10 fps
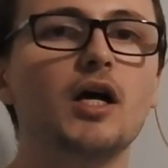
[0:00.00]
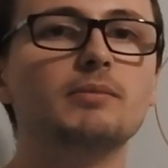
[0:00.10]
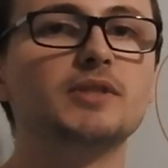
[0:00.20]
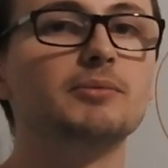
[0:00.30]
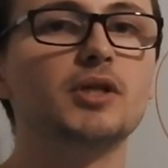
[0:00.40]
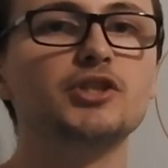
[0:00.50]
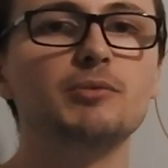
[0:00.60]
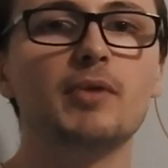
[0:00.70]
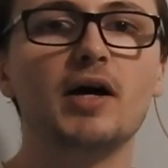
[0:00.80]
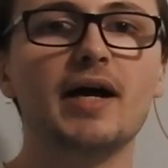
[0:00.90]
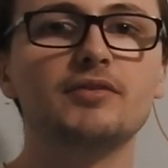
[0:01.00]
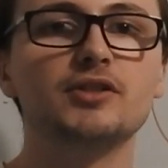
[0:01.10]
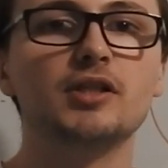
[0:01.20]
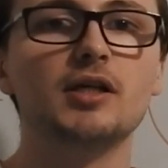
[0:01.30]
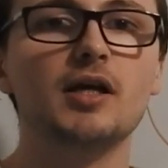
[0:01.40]
Sometimes you might have
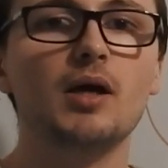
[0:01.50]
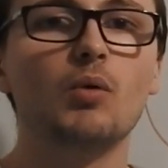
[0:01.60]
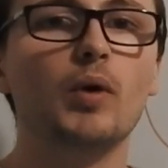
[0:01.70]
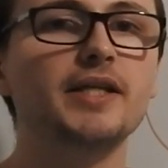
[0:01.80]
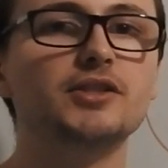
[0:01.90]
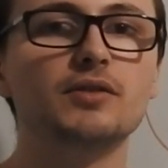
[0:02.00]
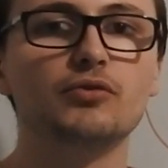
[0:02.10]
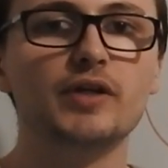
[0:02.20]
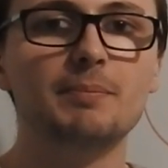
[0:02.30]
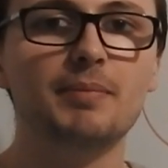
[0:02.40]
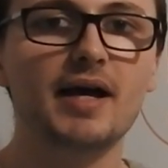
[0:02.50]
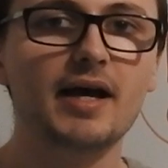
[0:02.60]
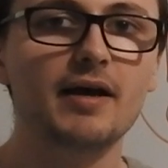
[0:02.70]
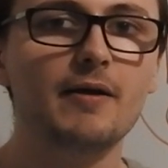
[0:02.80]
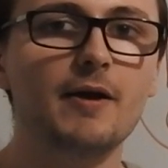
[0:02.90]
to wager the free
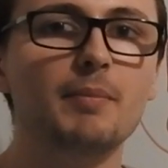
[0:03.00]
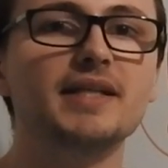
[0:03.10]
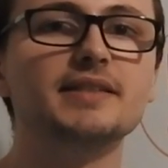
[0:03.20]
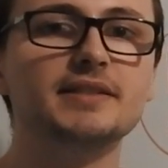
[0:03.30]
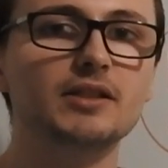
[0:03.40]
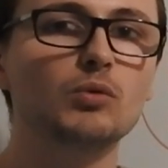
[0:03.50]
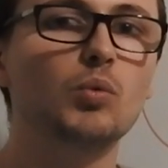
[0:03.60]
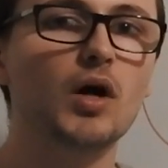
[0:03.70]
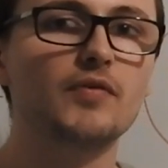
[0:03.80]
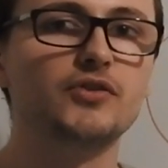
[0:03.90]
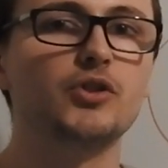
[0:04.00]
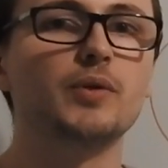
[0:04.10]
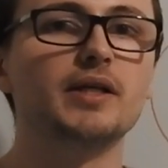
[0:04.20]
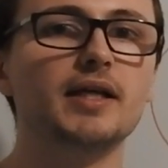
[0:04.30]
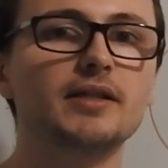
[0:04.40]
bet, but it's still worth
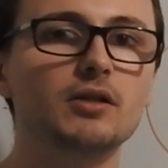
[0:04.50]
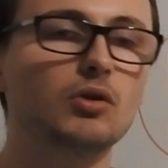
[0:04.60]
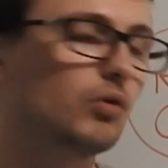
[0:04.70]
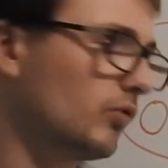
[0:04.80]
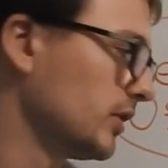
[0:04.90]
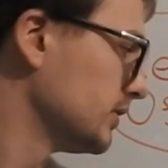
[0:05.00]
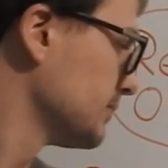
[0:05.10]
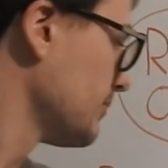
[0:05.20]
doing in the long run.